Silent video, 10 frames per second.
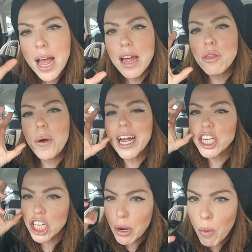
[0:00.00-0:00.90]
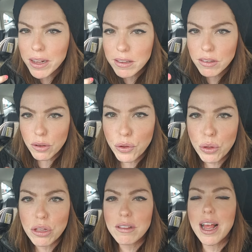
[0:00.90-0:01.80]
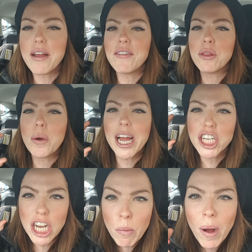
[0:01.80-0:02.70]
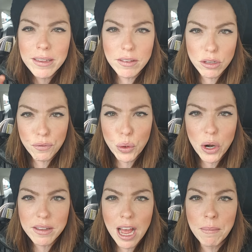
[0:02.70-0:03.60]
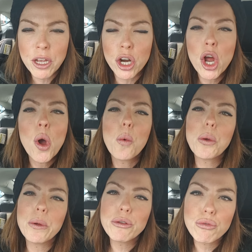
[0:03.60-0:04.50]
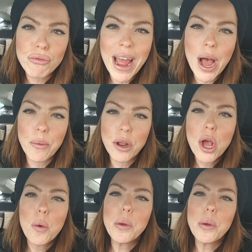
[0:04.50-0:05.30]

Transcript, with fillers: and the way Hashem wants us view this life and the way Hashem wants us to view our time here, we will drown.